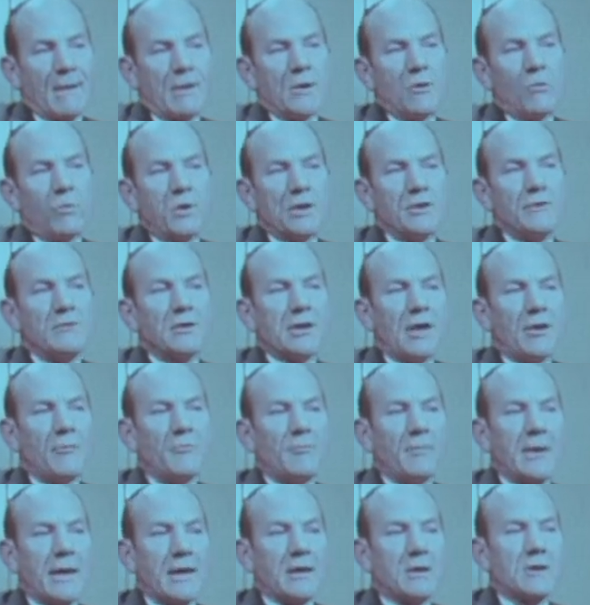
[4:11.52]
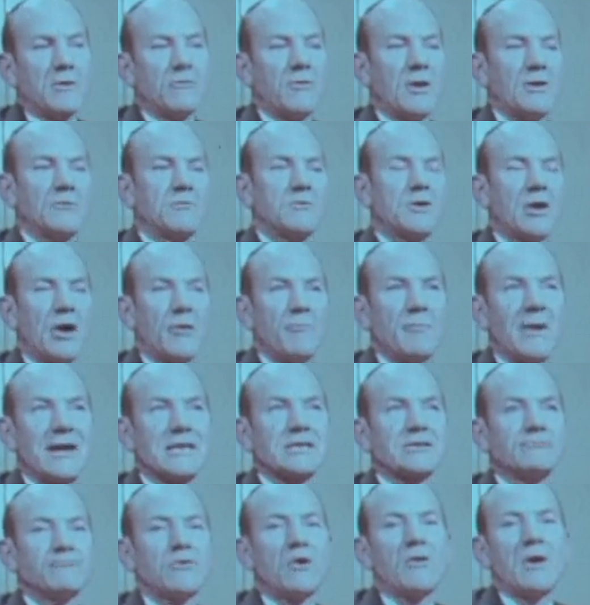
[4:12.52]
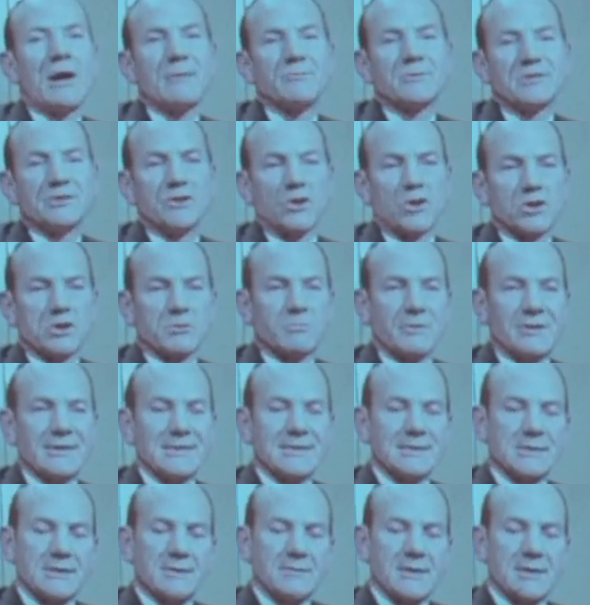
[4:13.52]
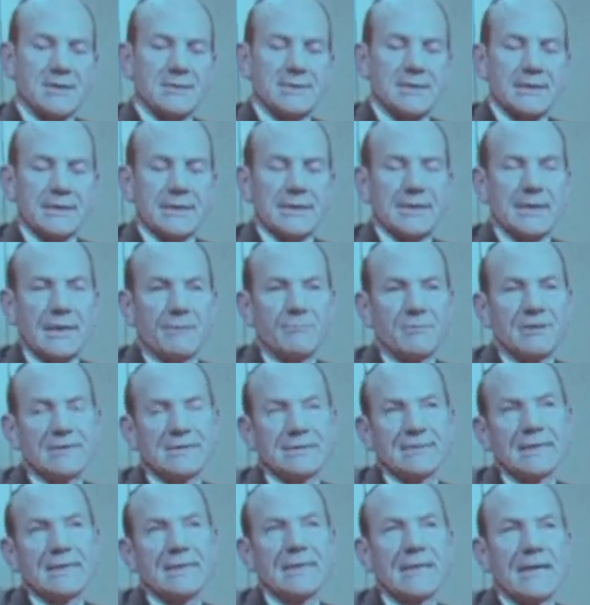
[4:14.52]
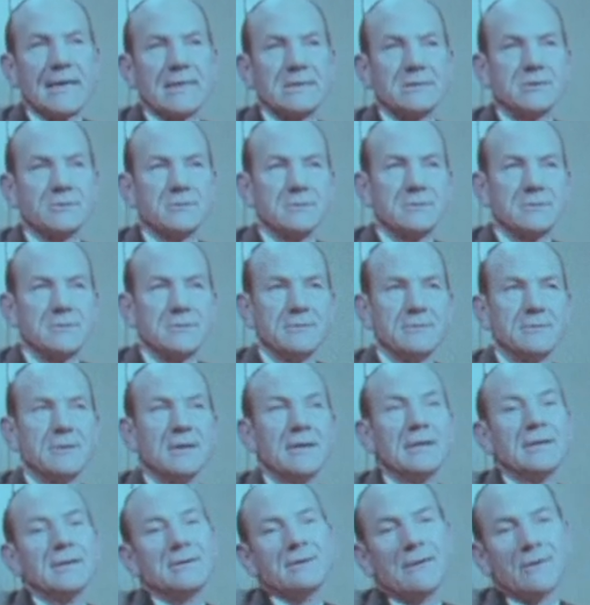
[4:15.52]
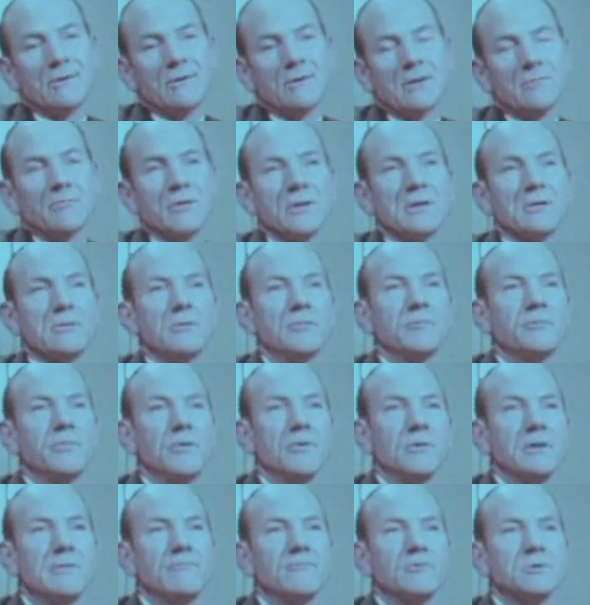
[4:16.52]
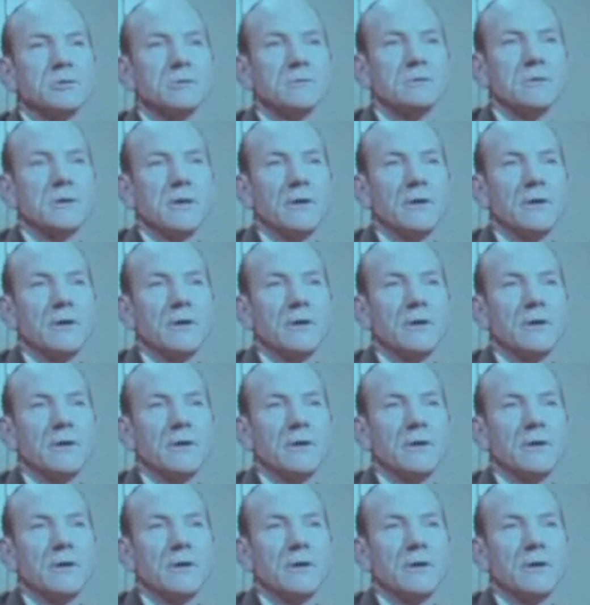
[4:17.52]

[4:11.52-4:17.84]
when you come back, all right, you come back to Roehampton Hospital, so they stick a couple of tin eggs in you, you've got to be a good boy, haven't you?